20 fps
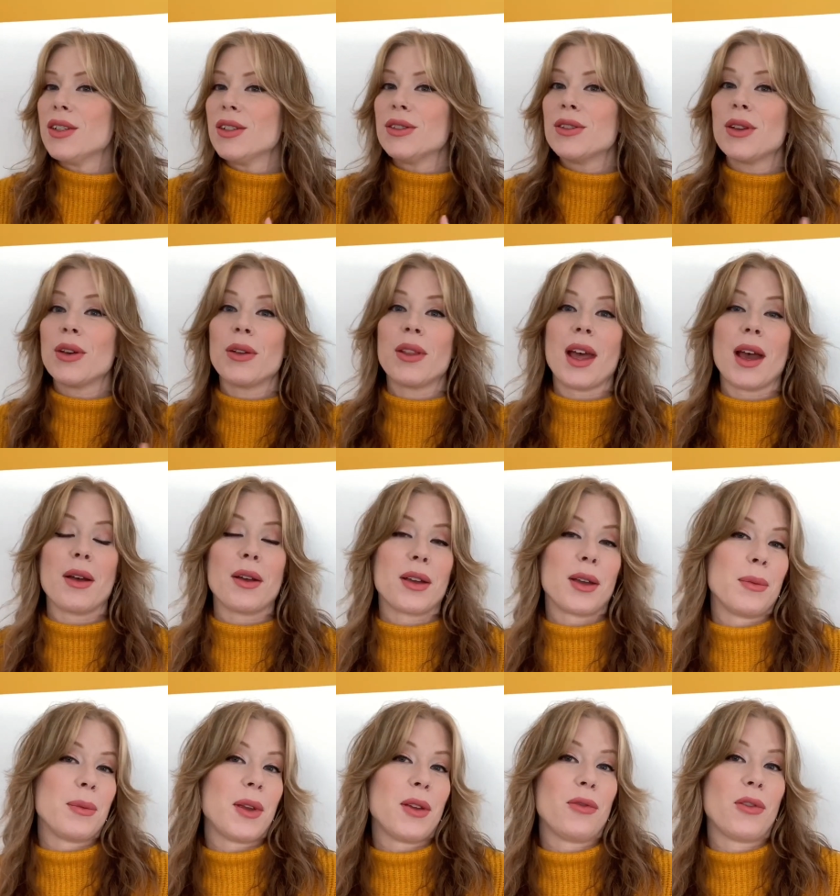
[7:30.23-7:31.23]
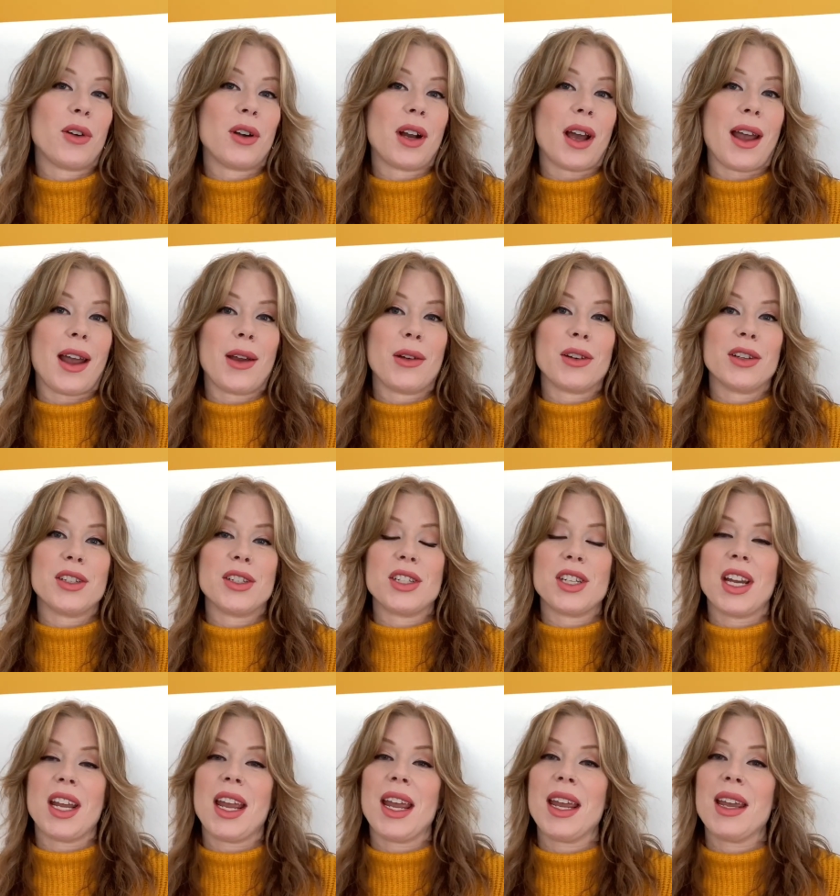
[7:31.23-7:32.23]
so that could be for an Irish
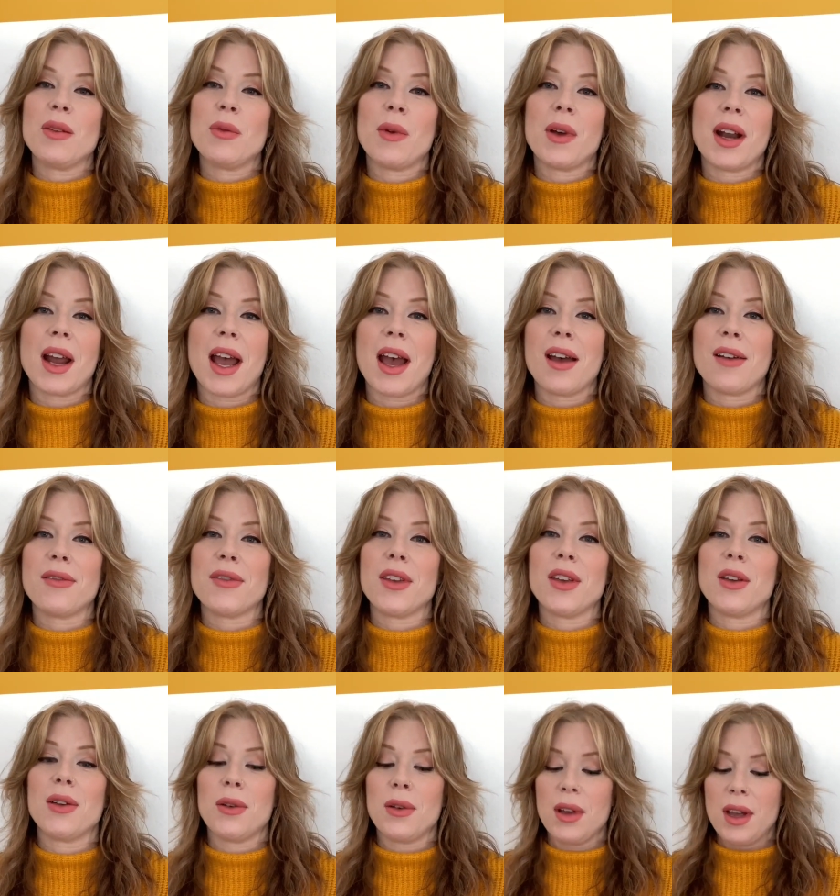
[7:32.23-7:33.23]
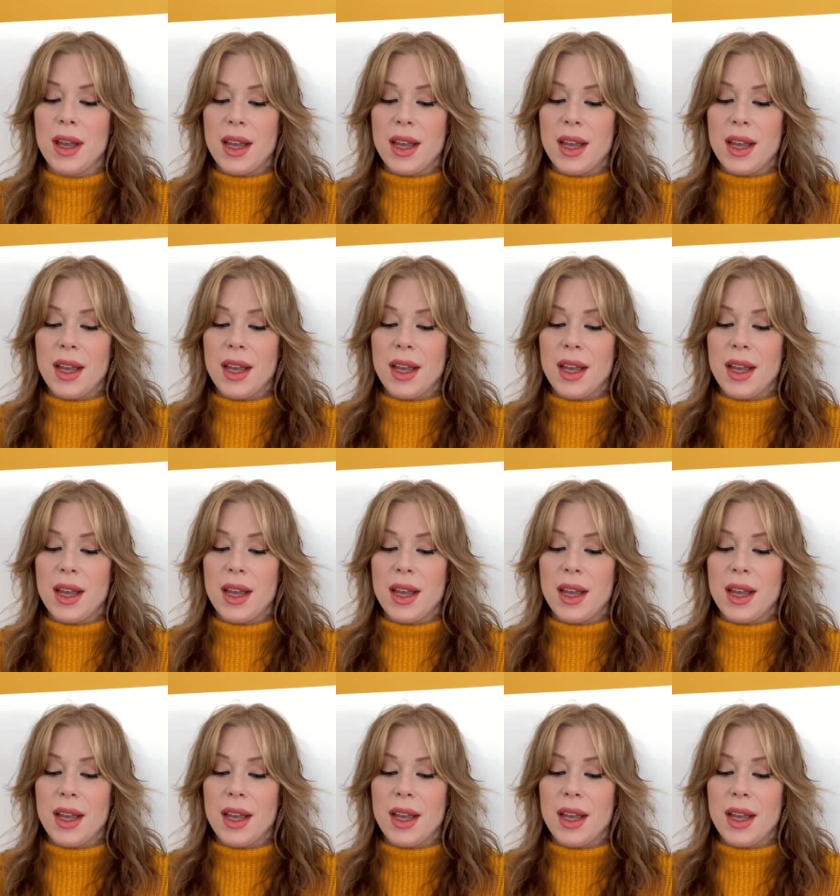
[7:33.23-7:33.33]
chain, what have you.